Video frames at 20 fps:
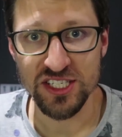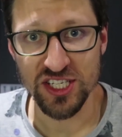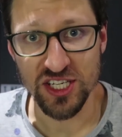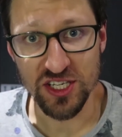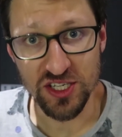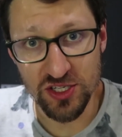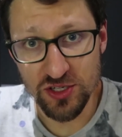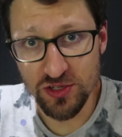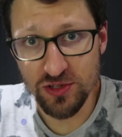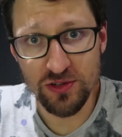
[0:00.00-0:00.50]
to
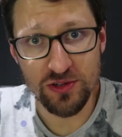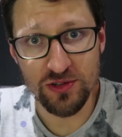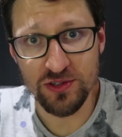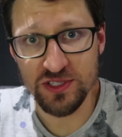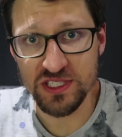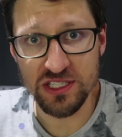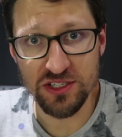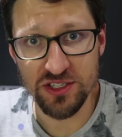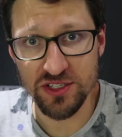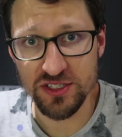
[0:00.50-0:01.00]
you
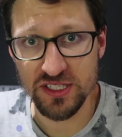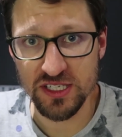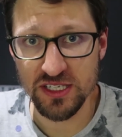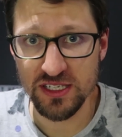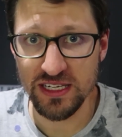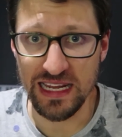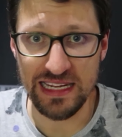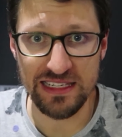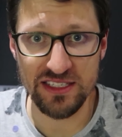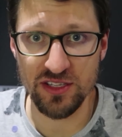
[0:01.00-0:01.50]
who's
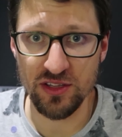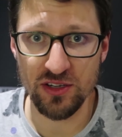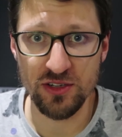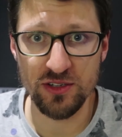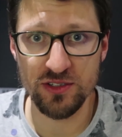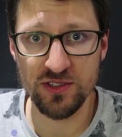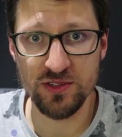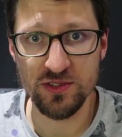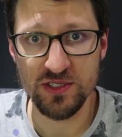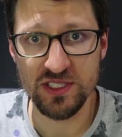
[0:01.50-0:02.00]
interested, and to
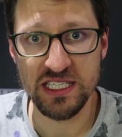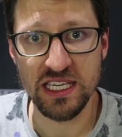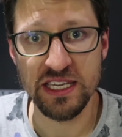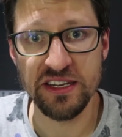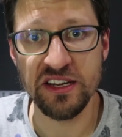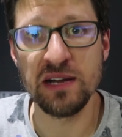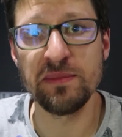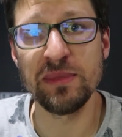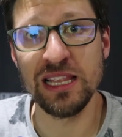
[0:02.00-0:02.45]
those who said I'm a